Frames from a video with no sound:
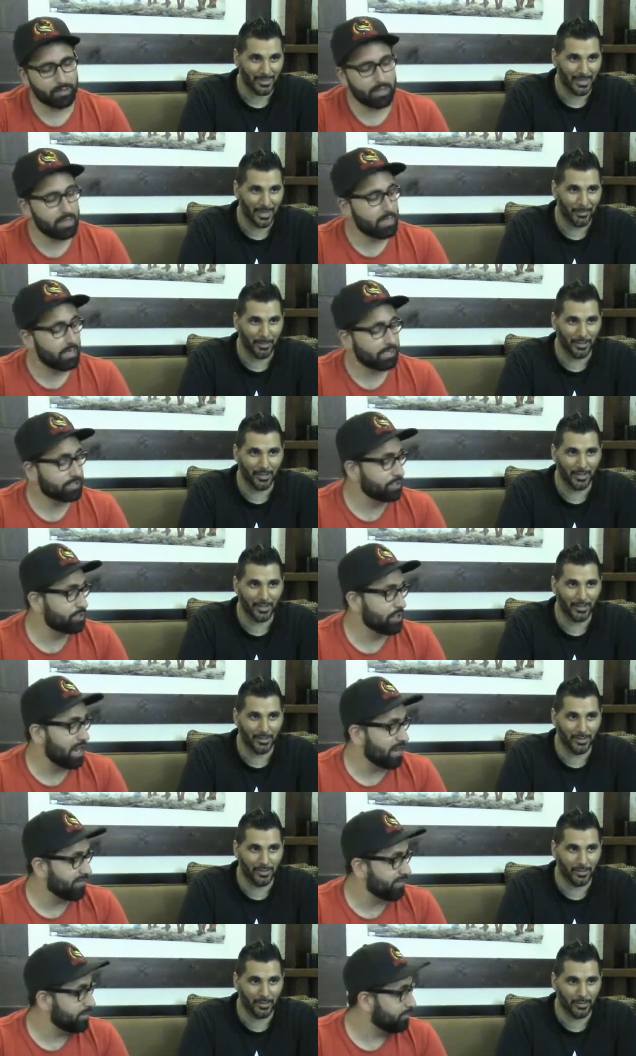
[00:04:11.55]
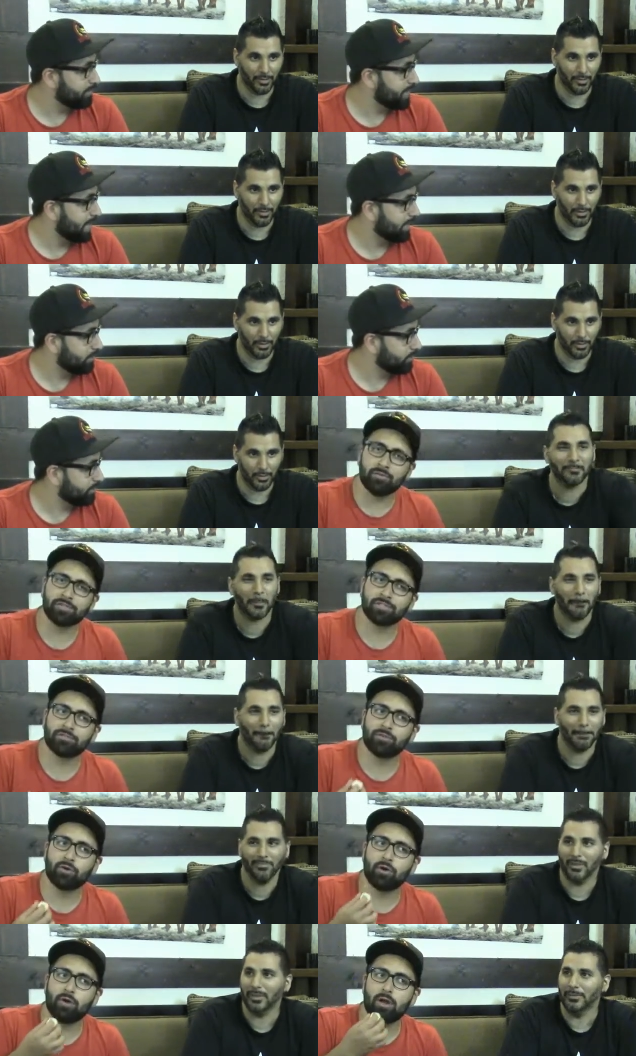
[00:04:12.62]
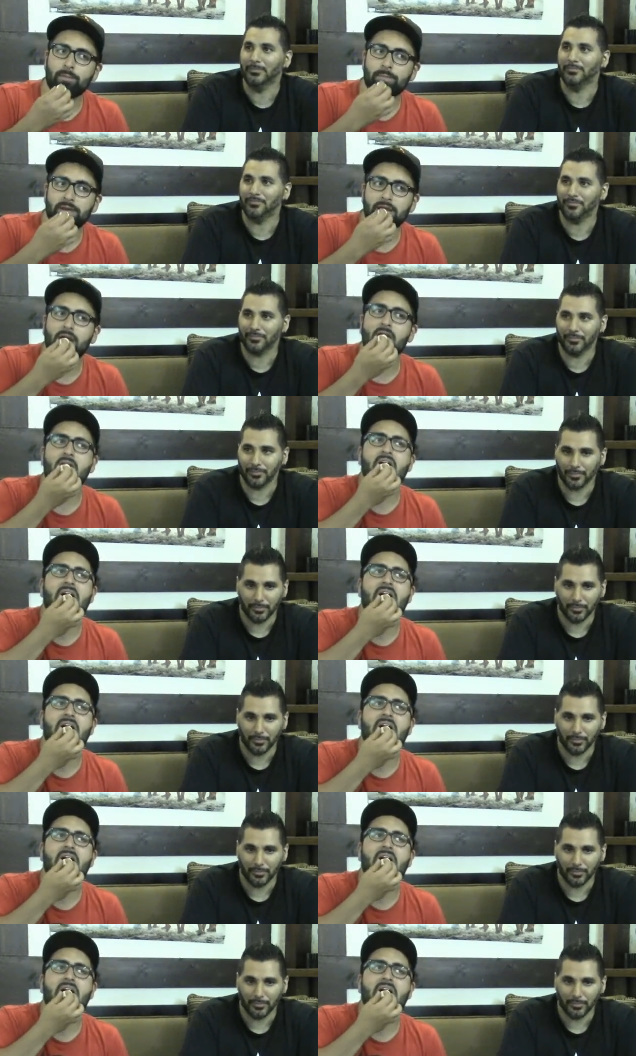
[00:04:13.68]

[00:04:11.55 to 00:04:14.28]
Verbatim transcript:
Speaker 1: Yeah, but Is this your half vegan banana? Or this is for Harambe.